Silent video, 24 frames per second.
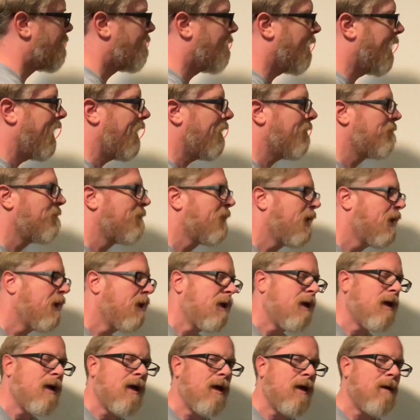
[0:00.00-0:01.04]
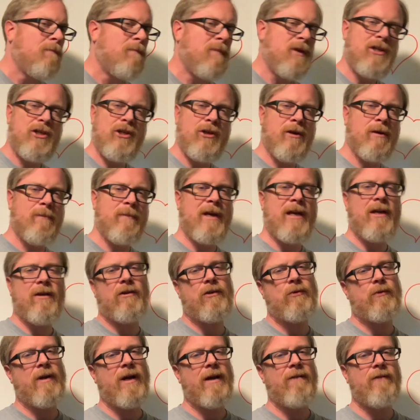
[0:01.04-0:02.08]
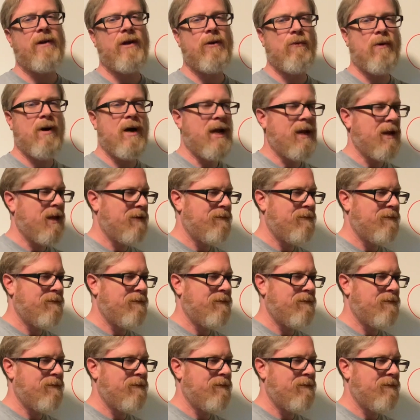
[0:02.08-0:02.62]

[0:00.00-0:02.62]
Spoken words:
right? But you can make yours whatever you want.